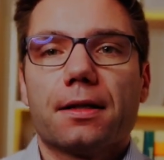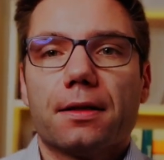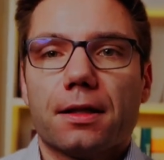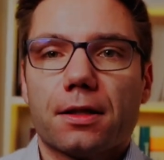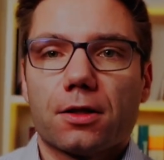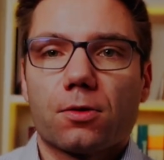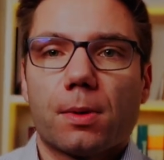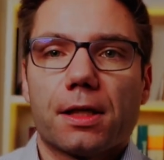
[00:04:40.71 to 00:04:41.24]
in
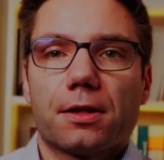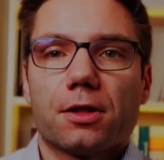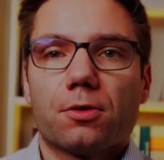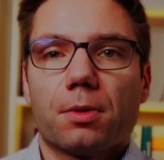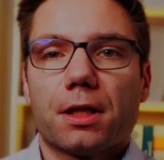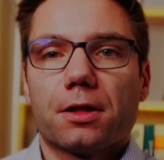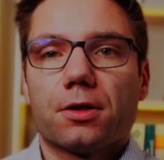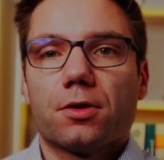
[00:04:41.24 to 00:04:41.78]

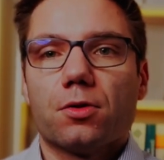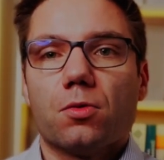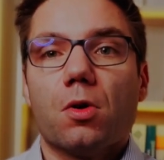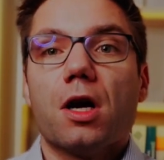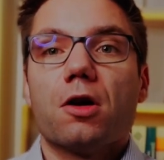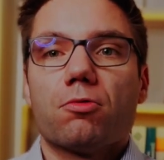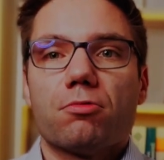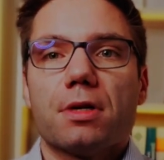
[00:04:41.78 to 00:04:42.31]
2022
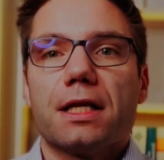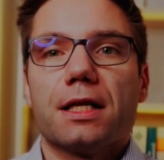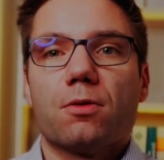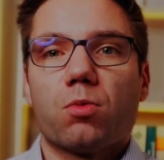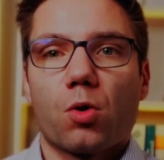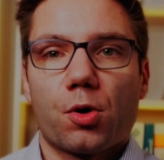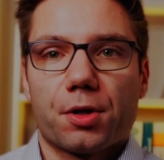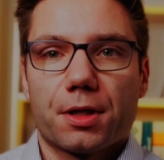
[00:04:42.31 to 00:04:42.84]
really
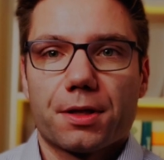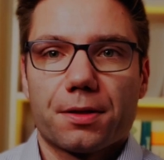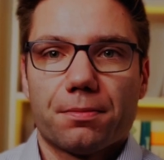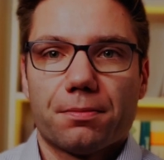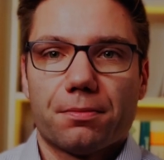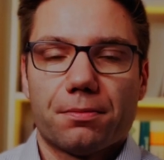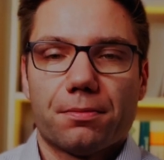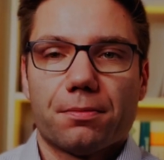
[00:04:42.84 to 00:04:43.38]
works,
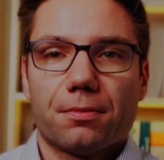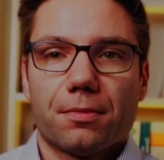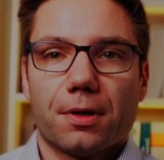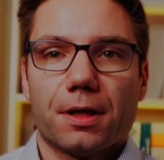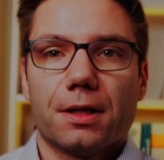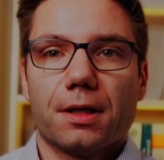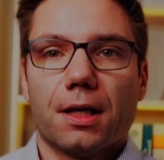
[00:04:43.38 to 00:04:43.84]
right?